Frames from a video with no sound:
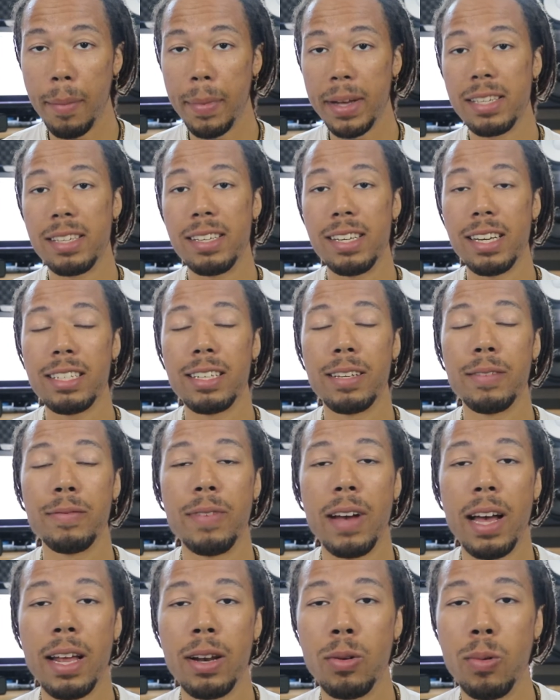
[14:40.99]
my sixth and
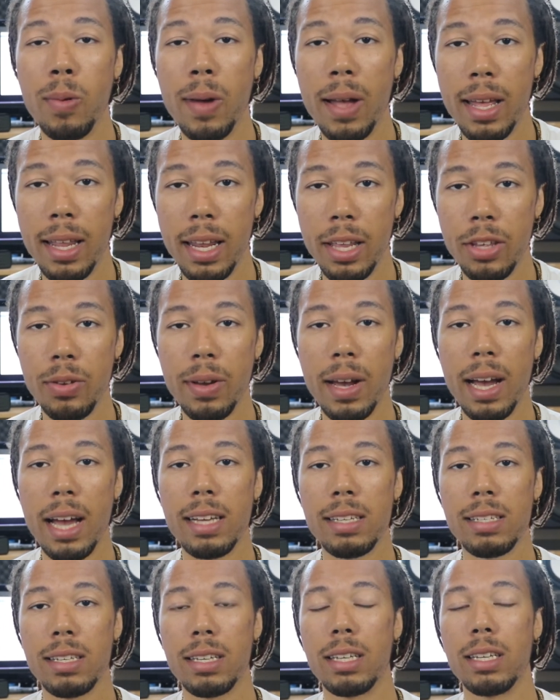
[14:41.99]
final way that you
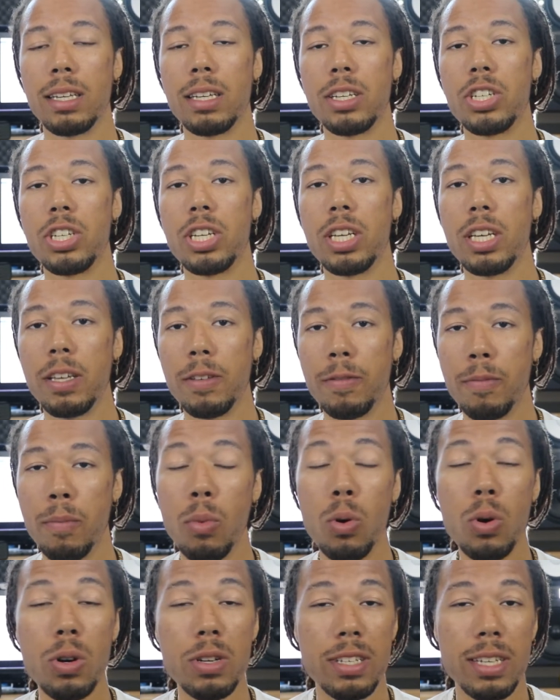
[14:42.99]
guys can achieve
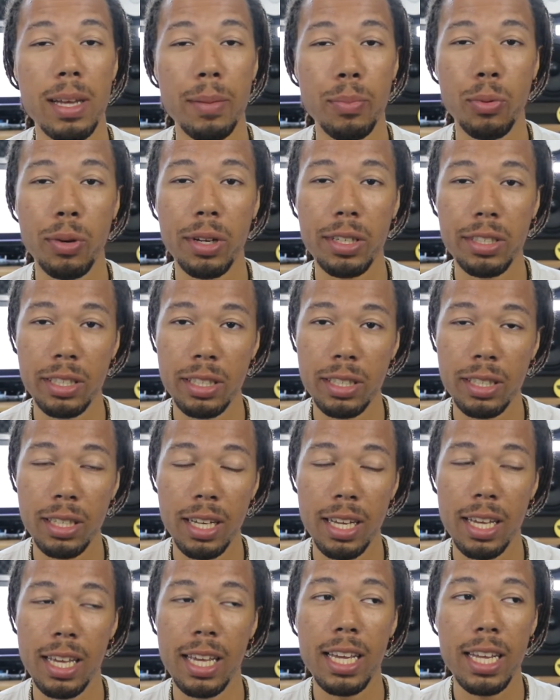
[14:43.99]
more separation
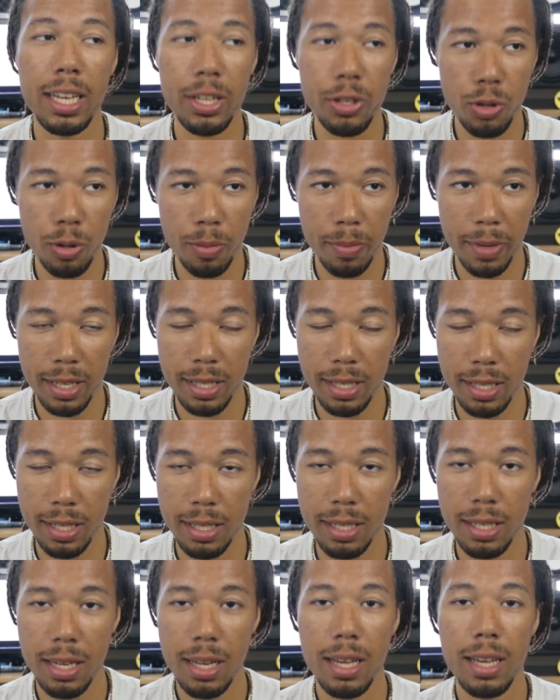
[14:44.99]
in your
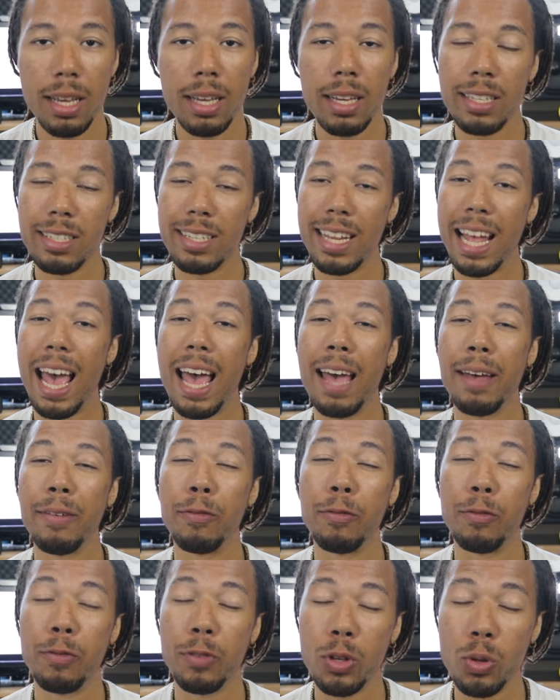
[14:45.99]
mixes is to have
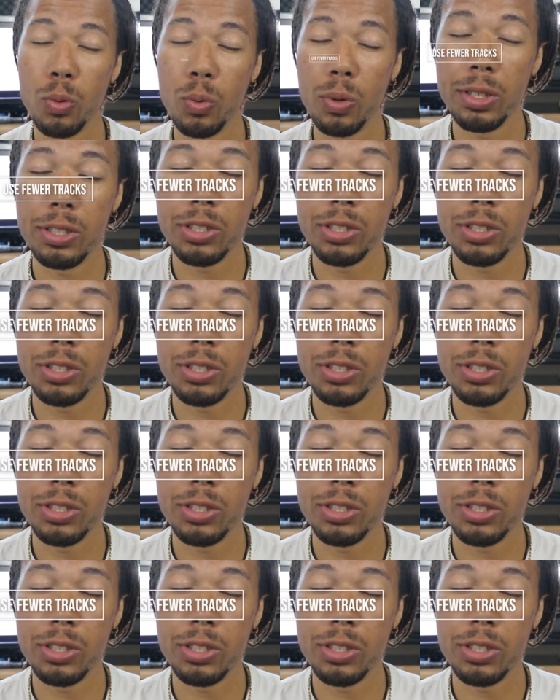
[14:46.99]
fewer